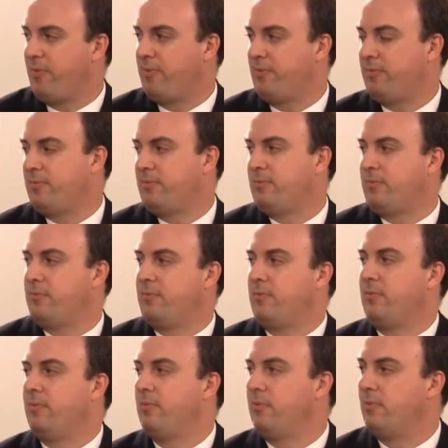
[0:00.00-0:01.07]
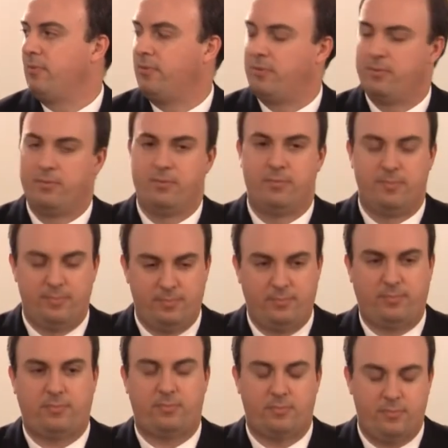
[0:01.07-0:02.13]

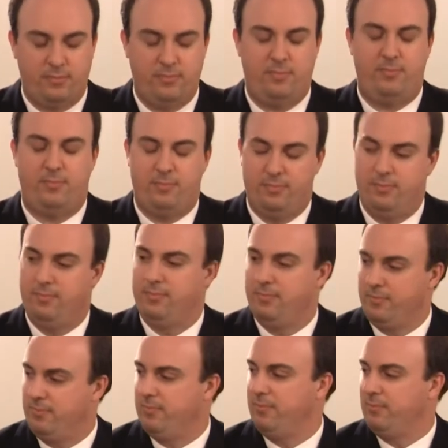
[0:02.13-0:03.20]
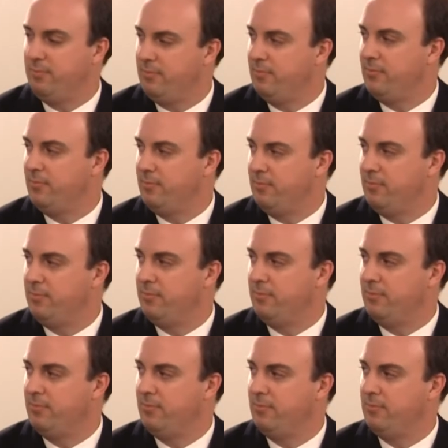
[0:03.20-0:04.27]

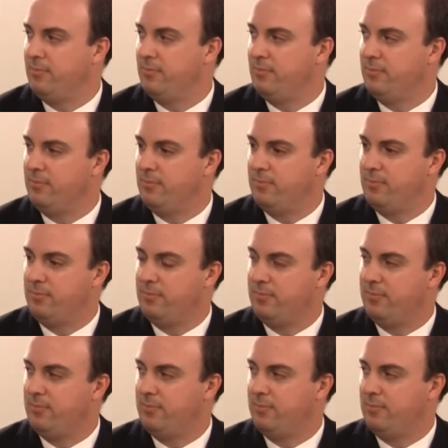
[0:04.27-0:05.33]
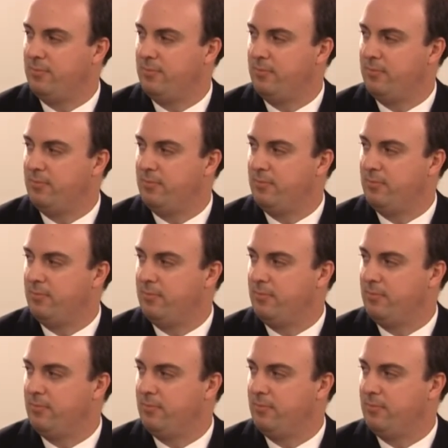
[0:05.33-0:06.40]

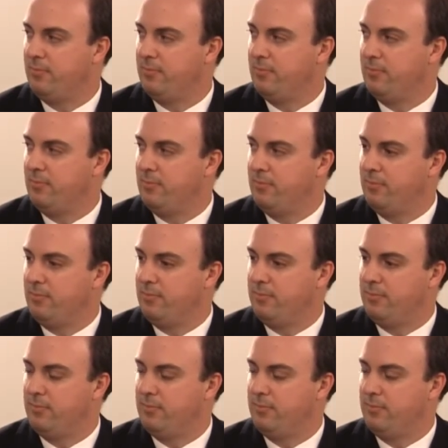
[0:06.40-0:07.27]
The person shown says nothing.